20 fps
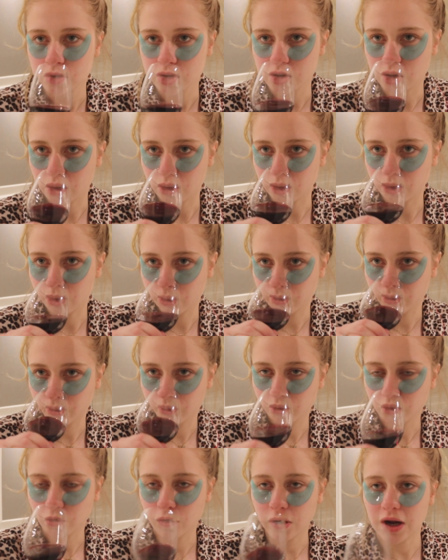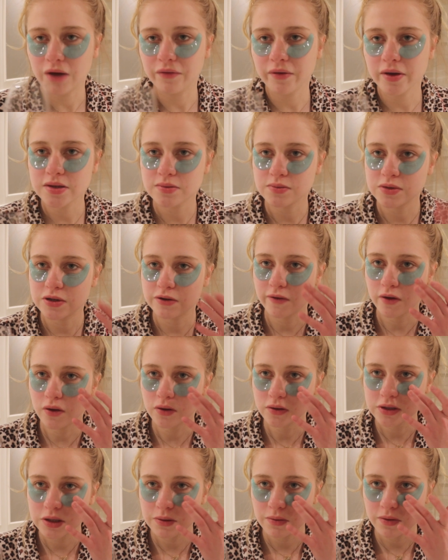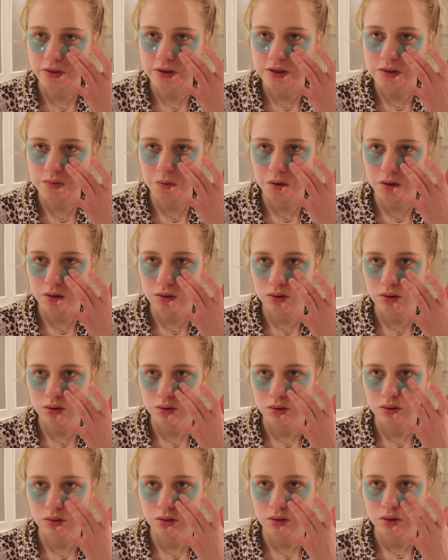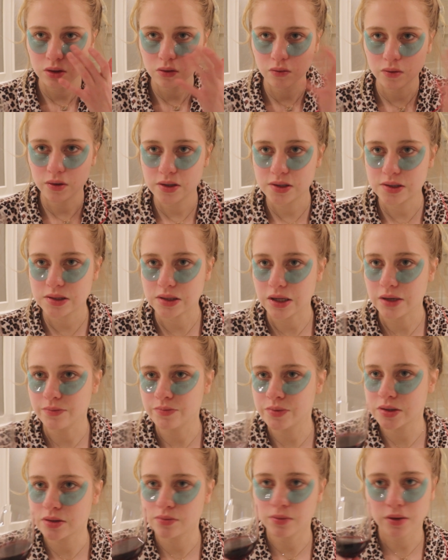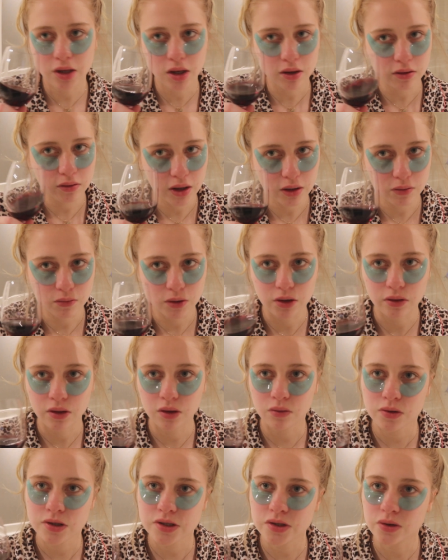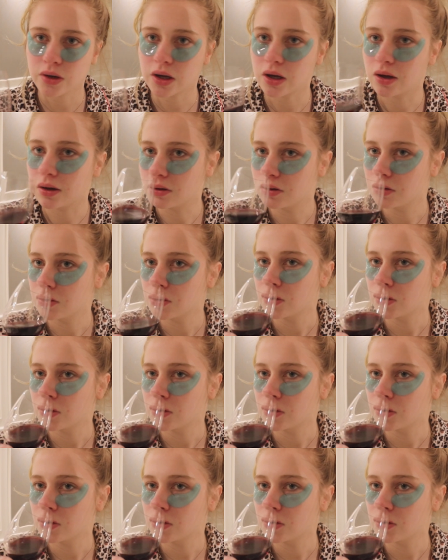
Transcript: So, we're having some difficulty with this one. It really slips, but not that one. That one is okay.